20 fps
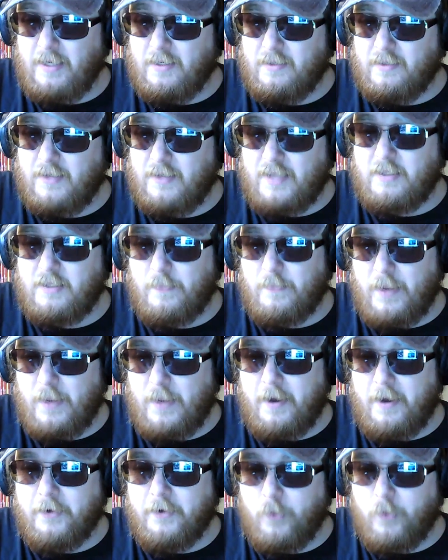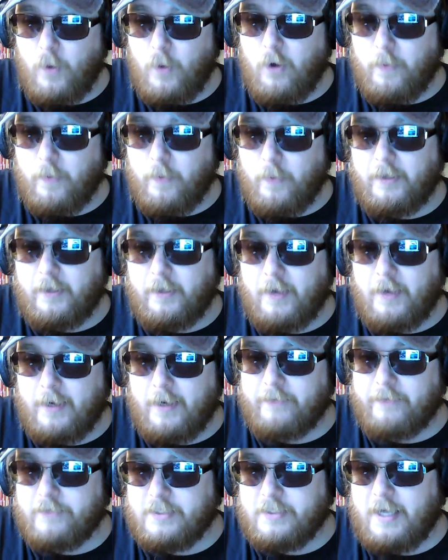That's a bit underwhelming, I
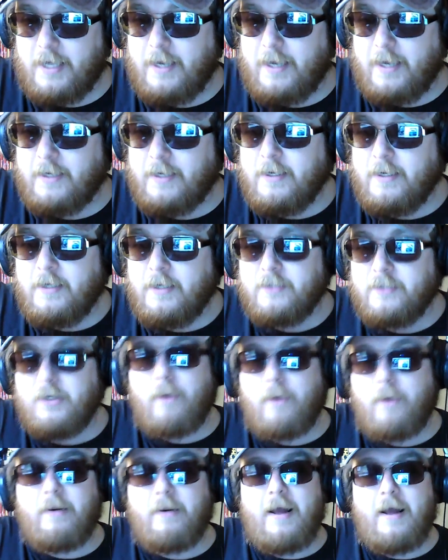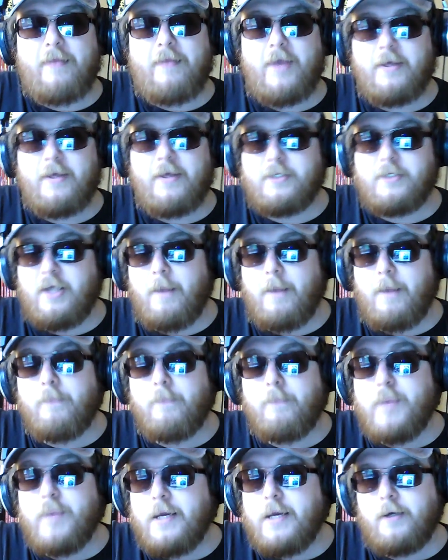have to say. So I'm glad there's something
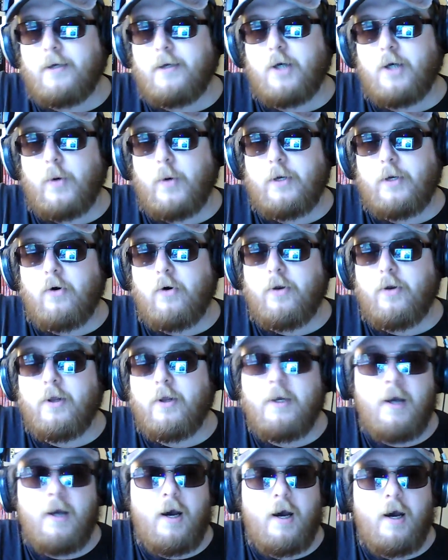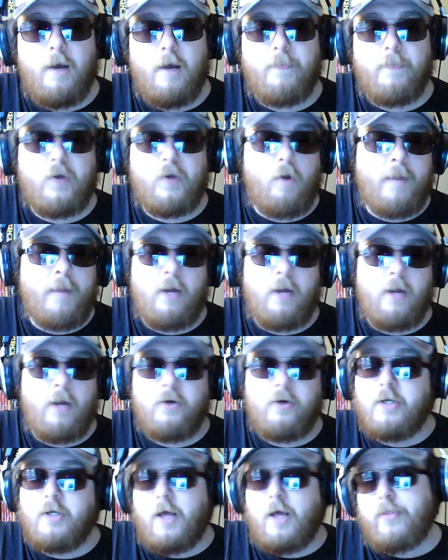bigger going on. The combat
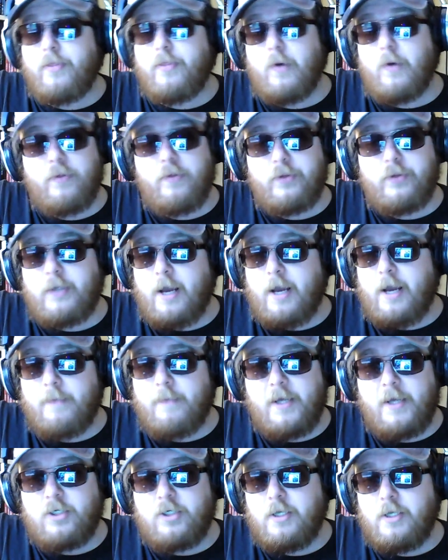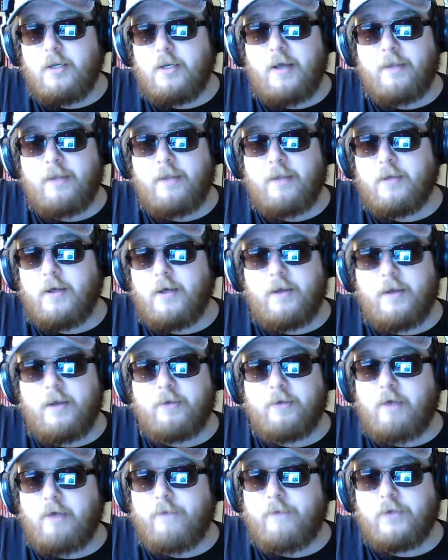looked good. The animation and
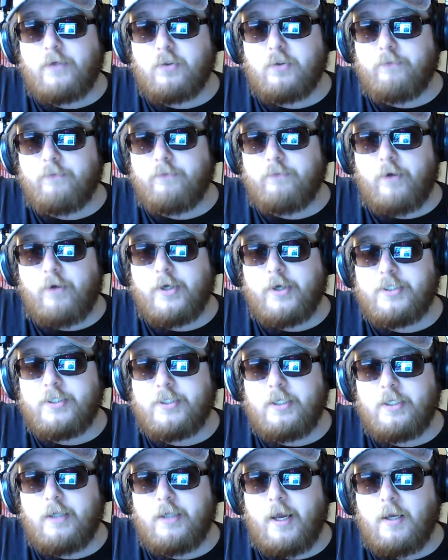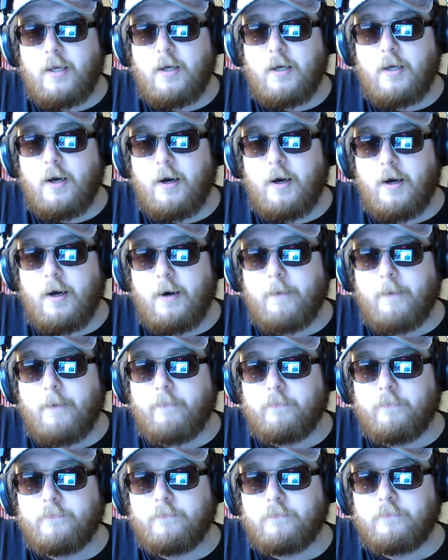the graphics all look very nice, didn't they?
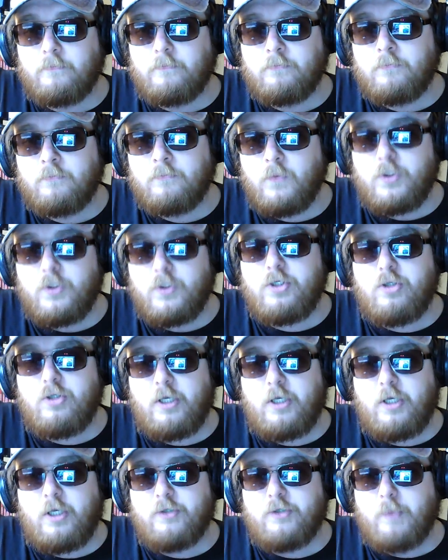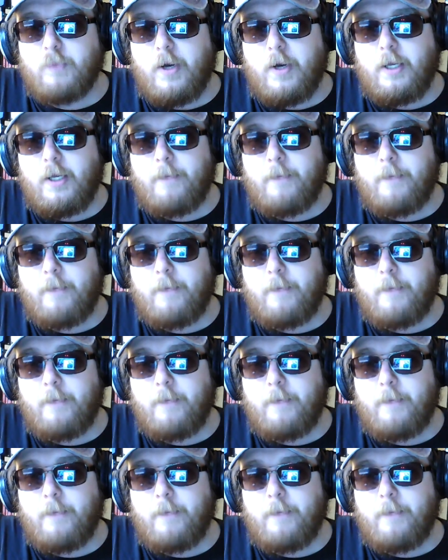What did you think of Spidey?